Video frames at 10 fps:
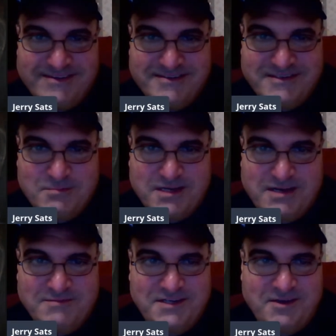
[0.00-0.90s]

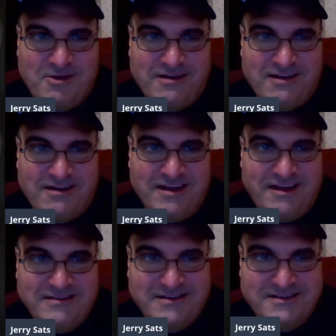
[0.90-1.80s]
Sometimes you are that
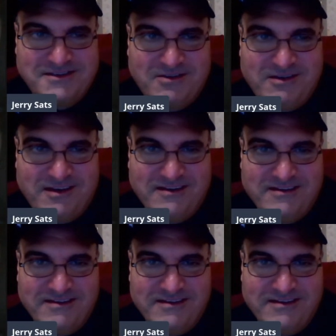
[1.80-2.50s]
house. That's all right.